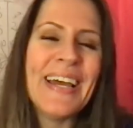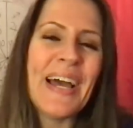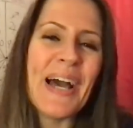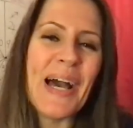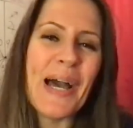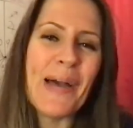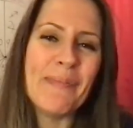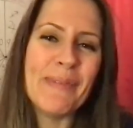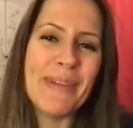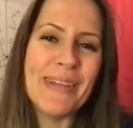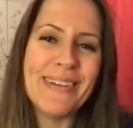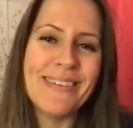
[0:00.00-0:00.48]

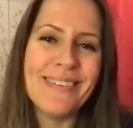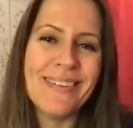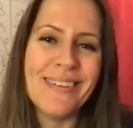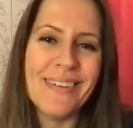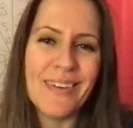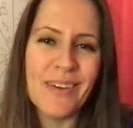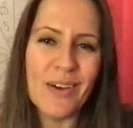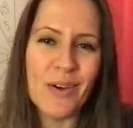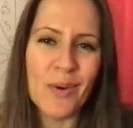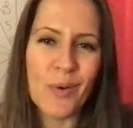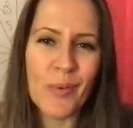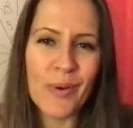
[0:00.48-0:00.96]
I mean,
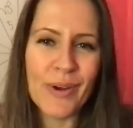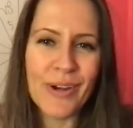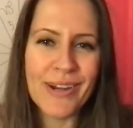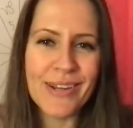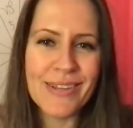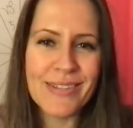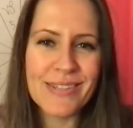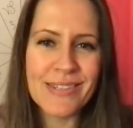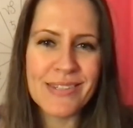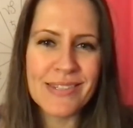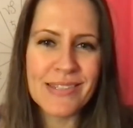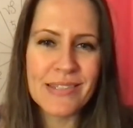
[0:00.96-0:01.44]

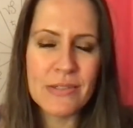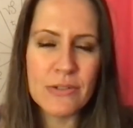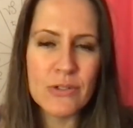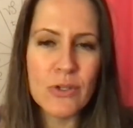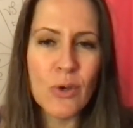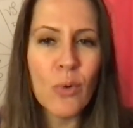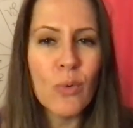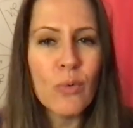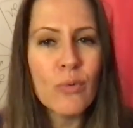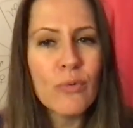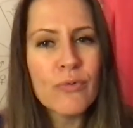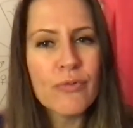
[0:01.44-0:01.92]
Aquarius is
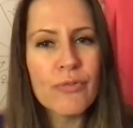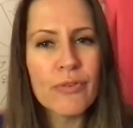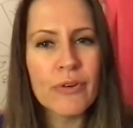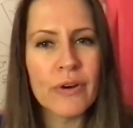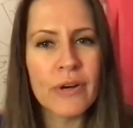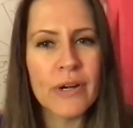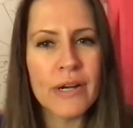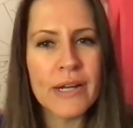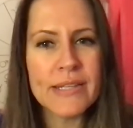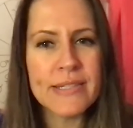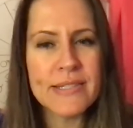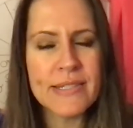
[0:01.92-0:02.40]
known
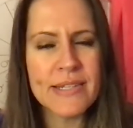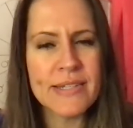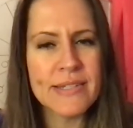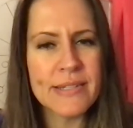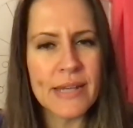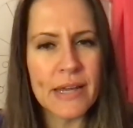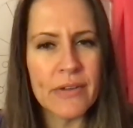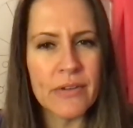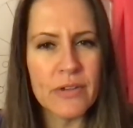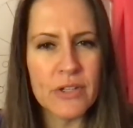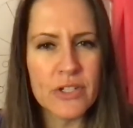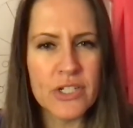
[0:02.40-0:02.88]
for its
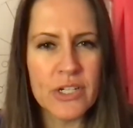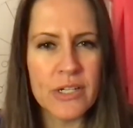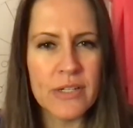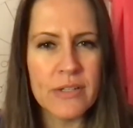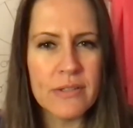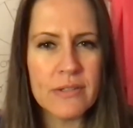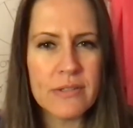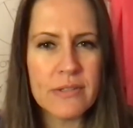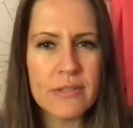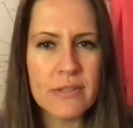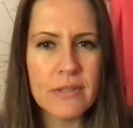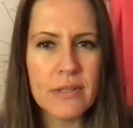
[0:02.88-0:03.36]

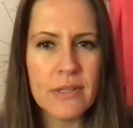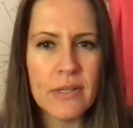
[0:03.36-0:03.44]
intelligence